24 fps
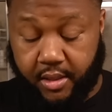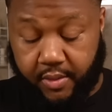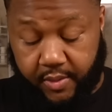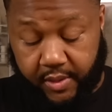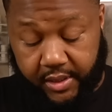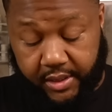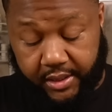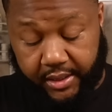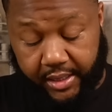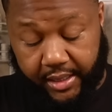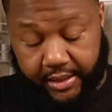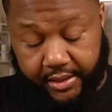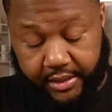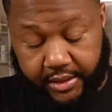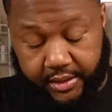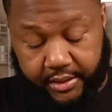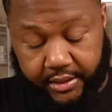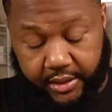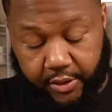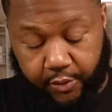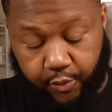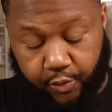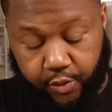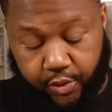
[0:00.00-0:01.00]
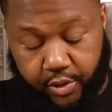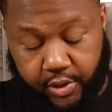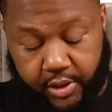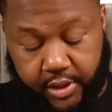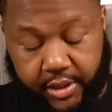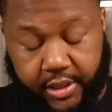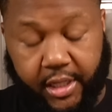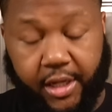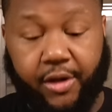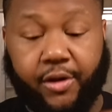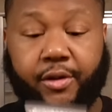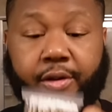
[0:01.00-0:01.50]
Though these are wood
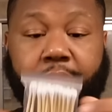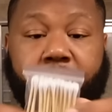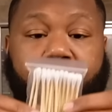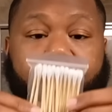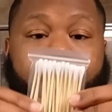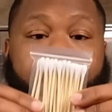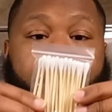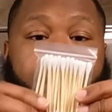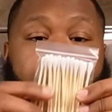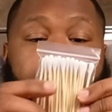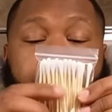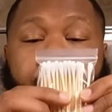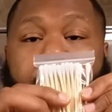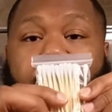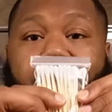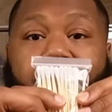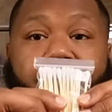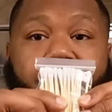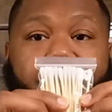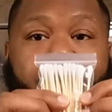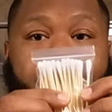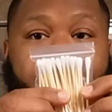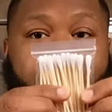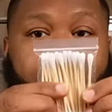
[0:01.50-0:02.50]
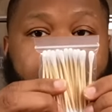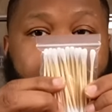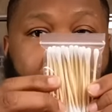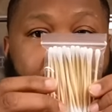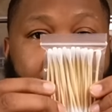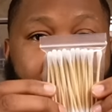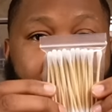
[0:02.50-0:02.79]
though. These are the good ones that the